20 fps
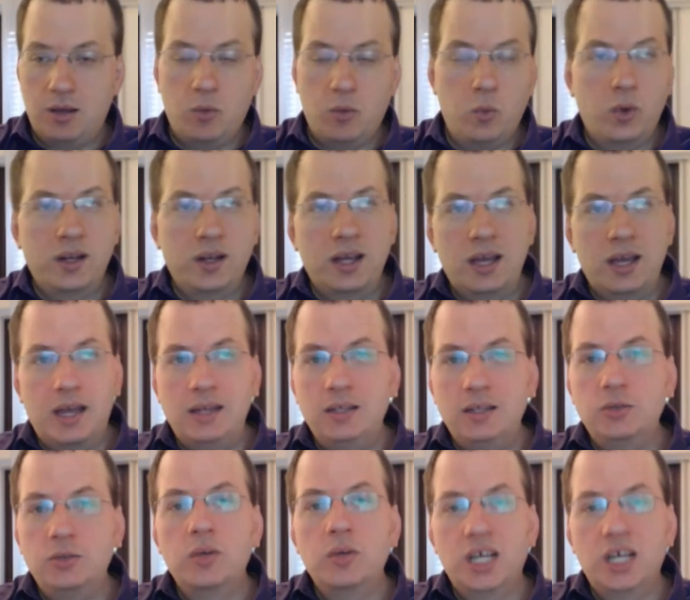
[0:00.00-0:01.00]
what any
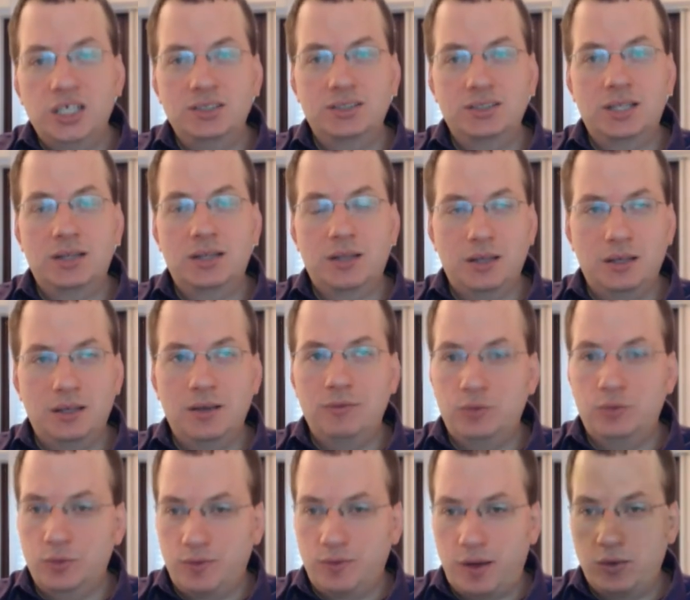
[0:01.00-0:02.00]
donations that they give
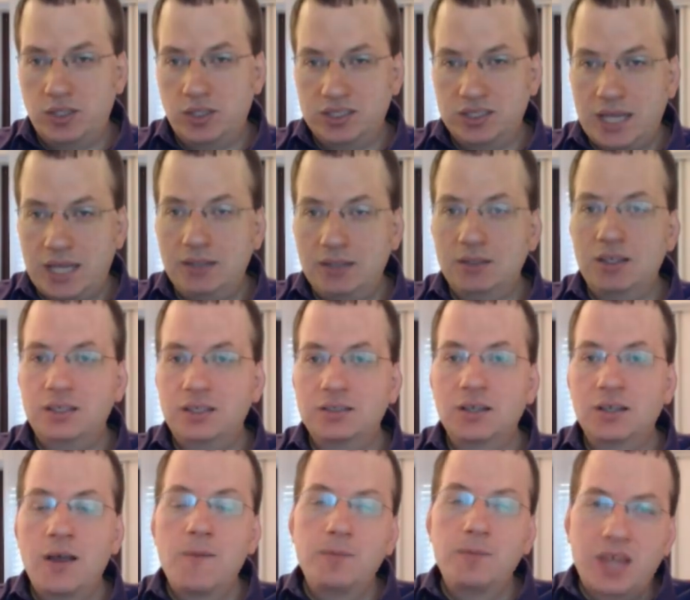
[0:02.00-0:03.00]
to various candidates
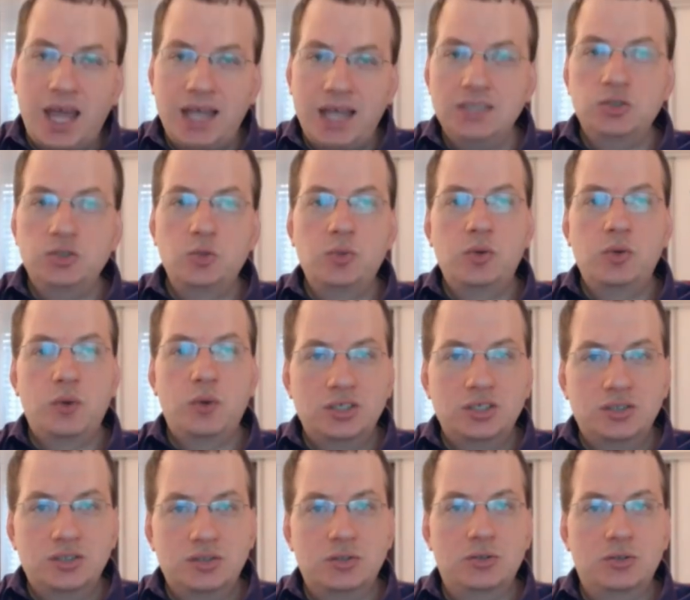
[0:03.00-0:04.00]
has to be
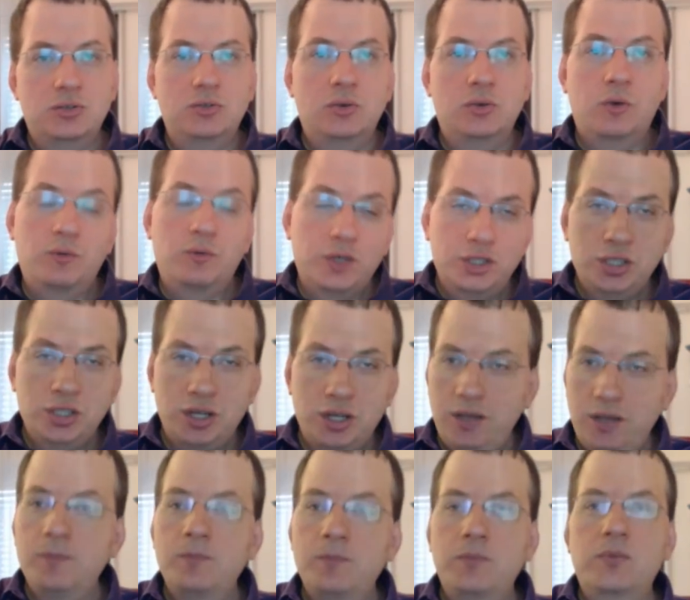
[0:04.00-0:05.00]
registered
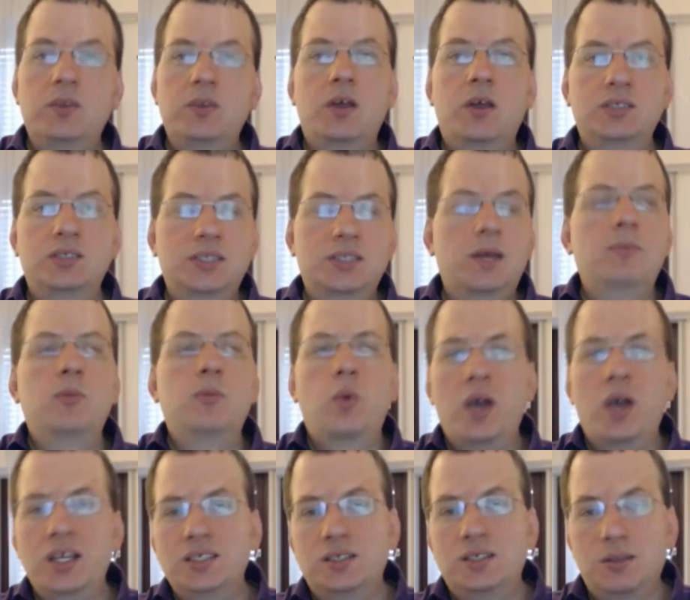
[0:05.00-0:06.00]
officially. There are some
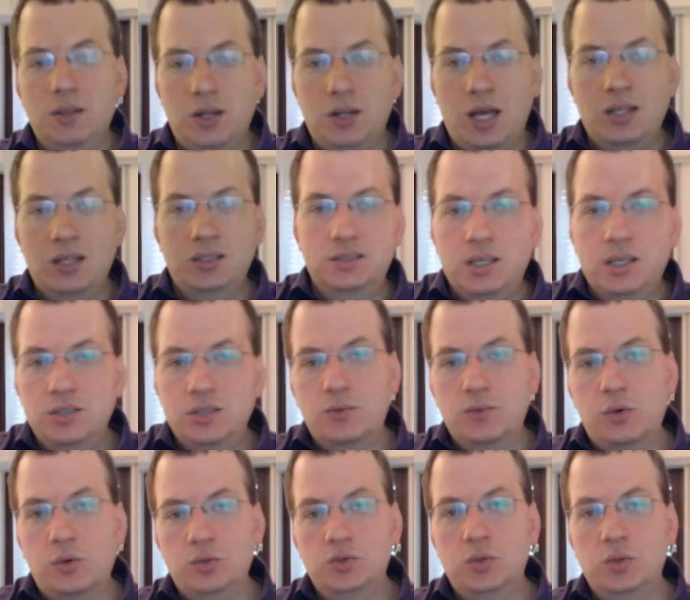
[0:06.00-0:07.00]
ways in the United States,
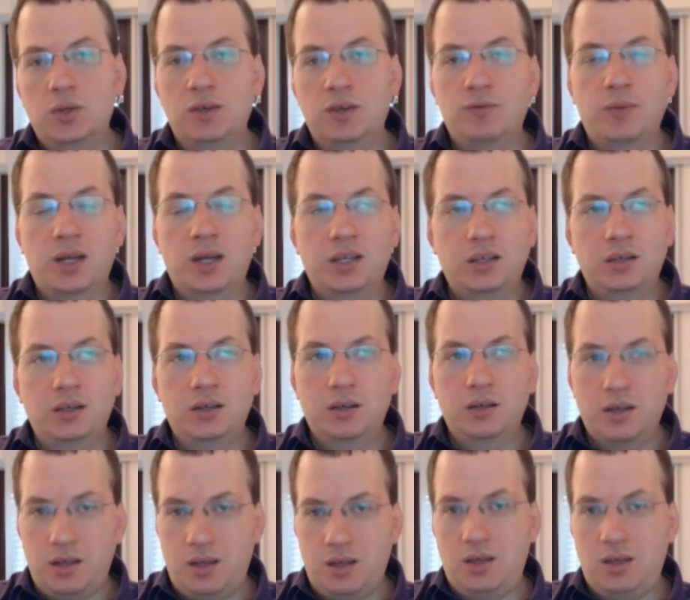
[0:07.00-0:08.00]
of course, to give money
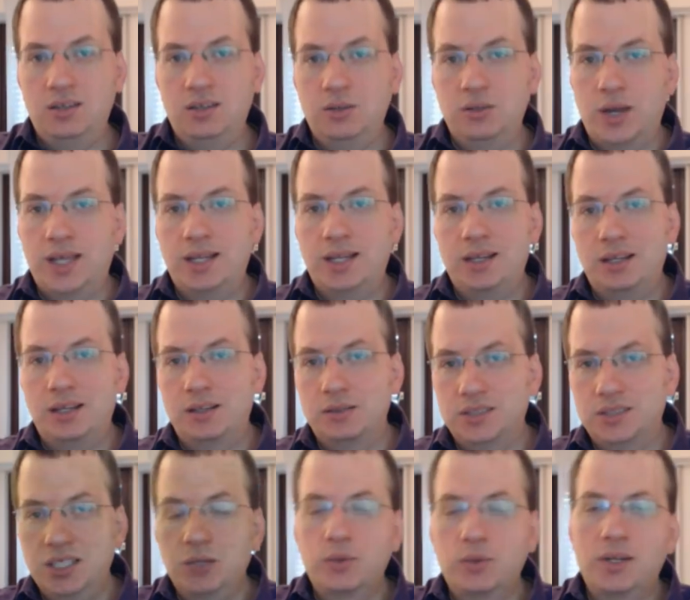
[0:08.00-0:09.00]
indirectly
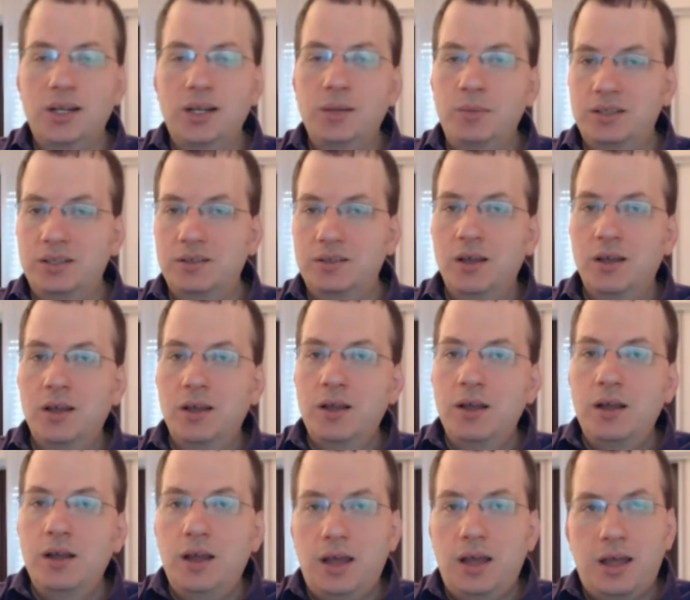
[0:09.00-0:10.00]
and secretly, but
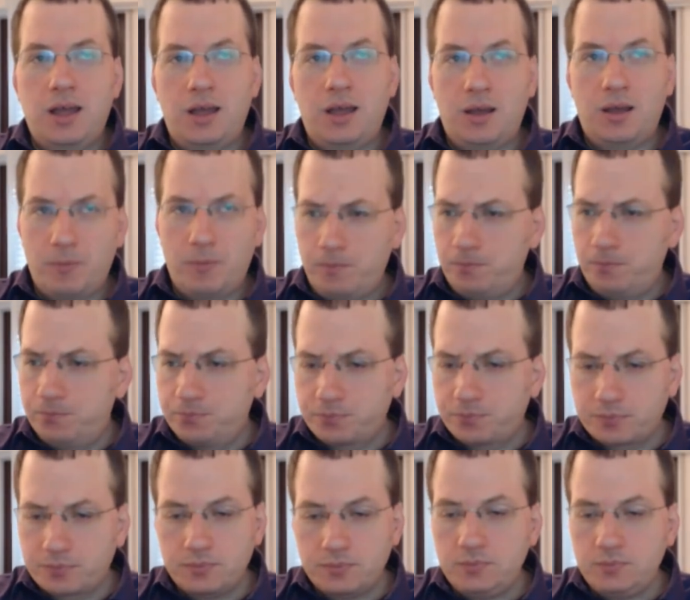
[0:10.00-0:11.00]

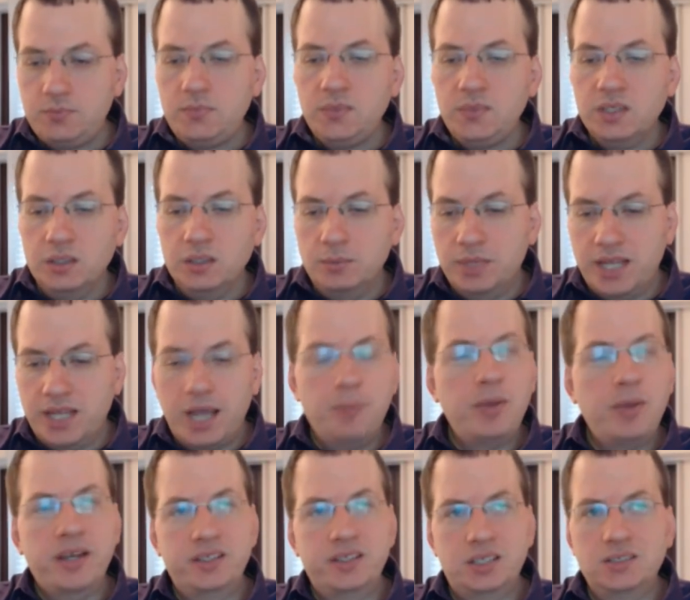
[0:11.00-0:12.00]

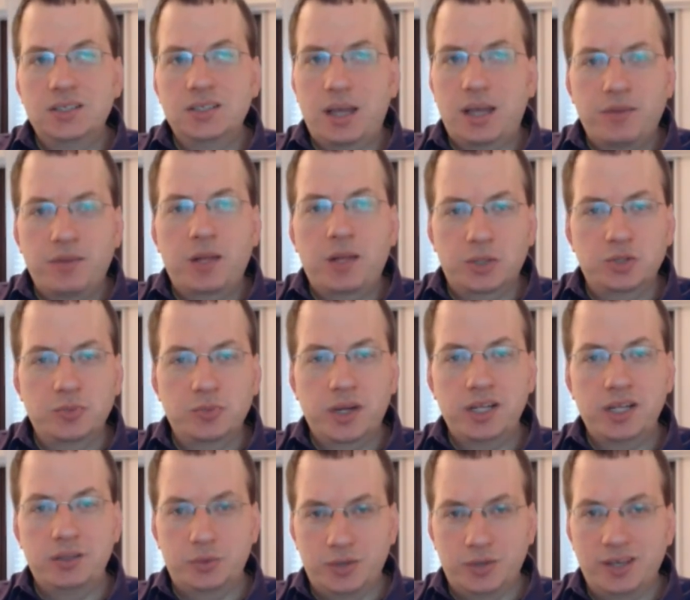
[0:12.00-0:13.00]
AIPAC doesn't have that much
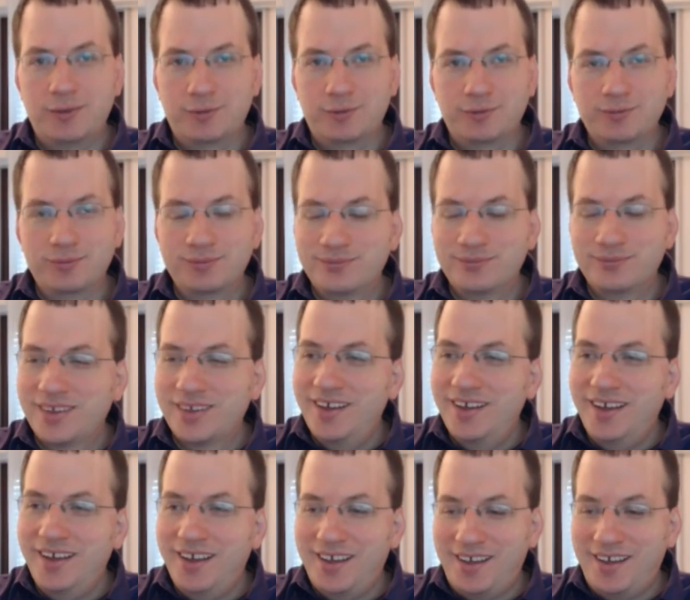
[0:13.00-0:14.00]
money to give.
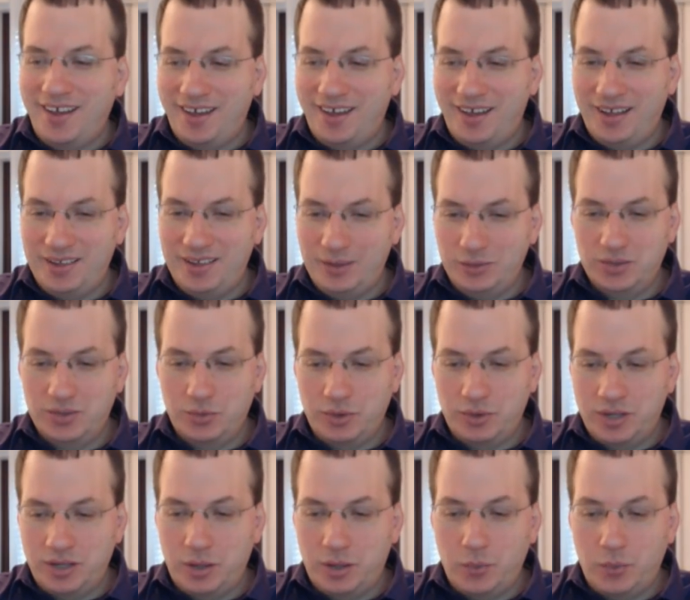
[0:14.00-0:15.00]
There is
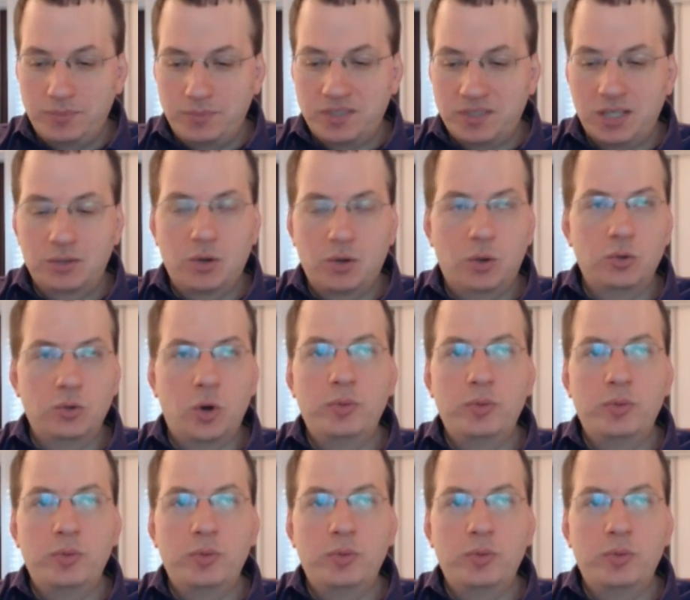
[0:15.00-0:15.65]
a website called